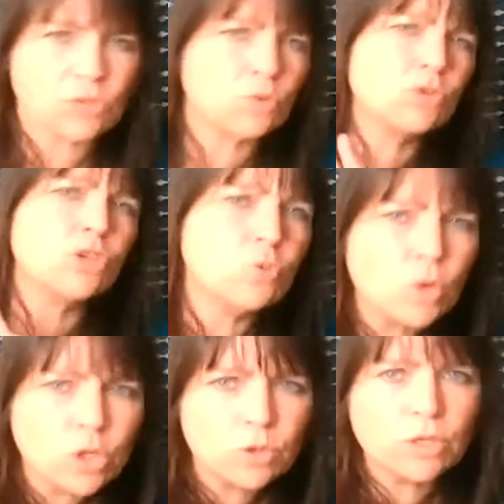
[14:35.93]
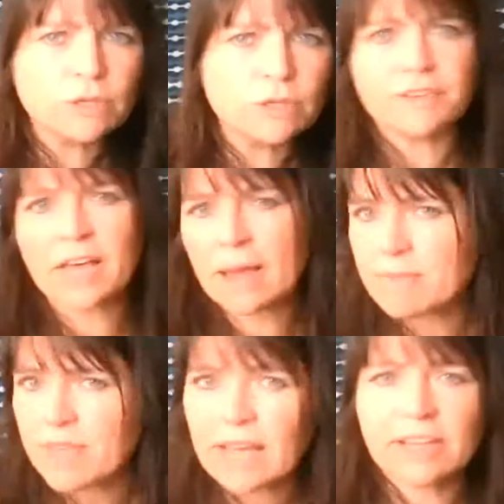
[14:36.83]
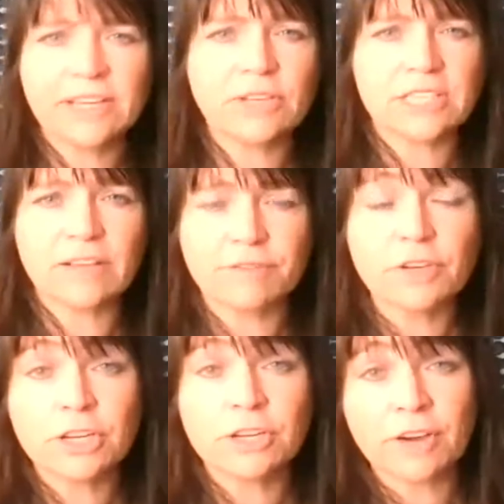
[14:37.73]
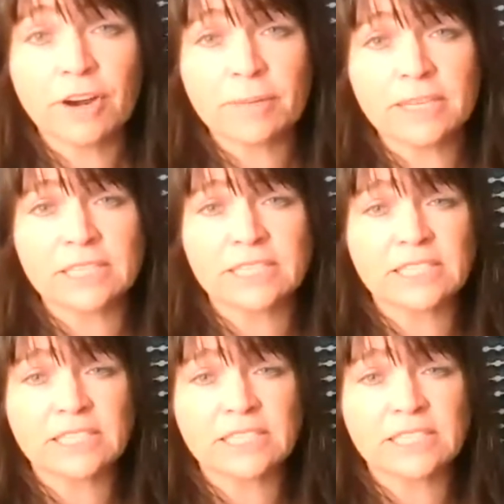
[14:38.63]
It's all too woo-woo for them. They're, it's like full-on environmentalists.